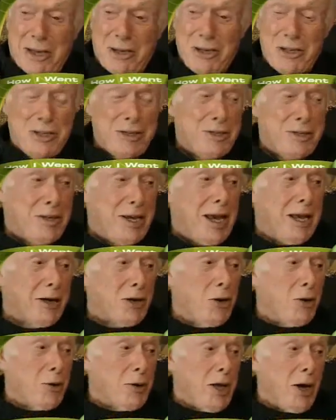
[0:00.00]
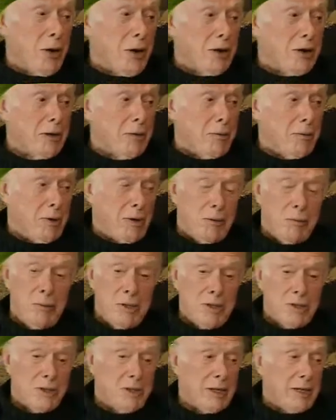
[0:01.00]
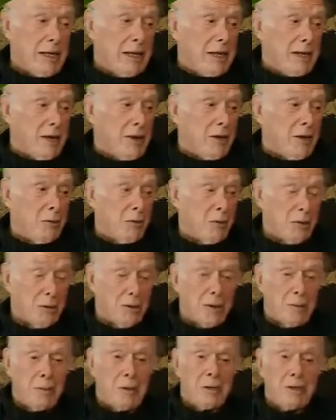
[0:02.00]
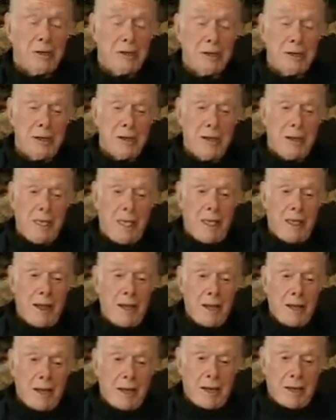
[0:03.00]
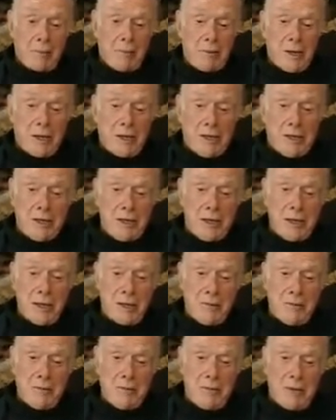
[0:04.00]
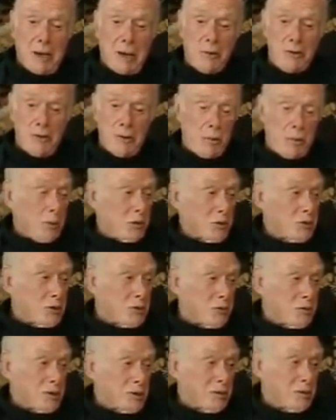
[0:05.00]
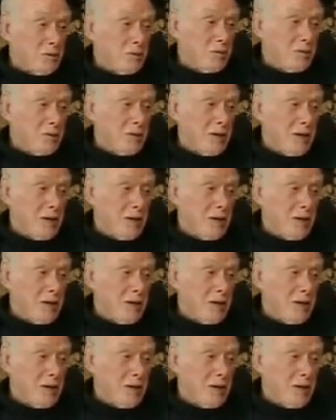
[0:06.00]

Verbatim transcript: I just had to go without it. Well, it wasn't the end of the world, but... Uh, But uh, I was opposed to it.